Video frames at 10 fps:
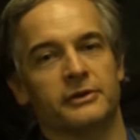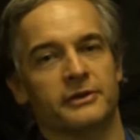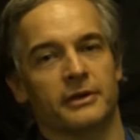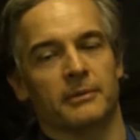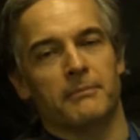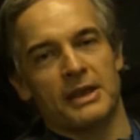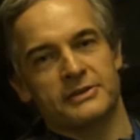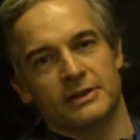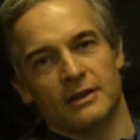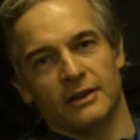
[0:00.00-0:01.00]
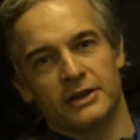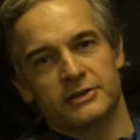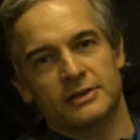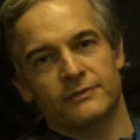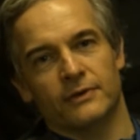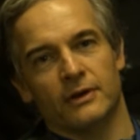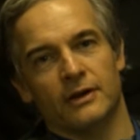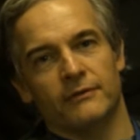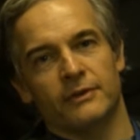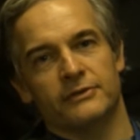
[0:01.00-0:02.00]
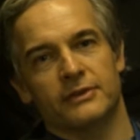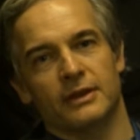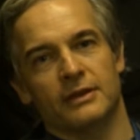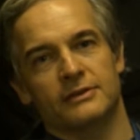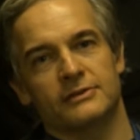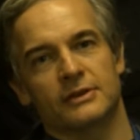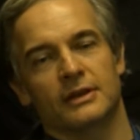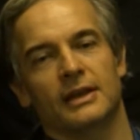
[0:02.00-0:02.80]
And there are amazing collections for all of those things.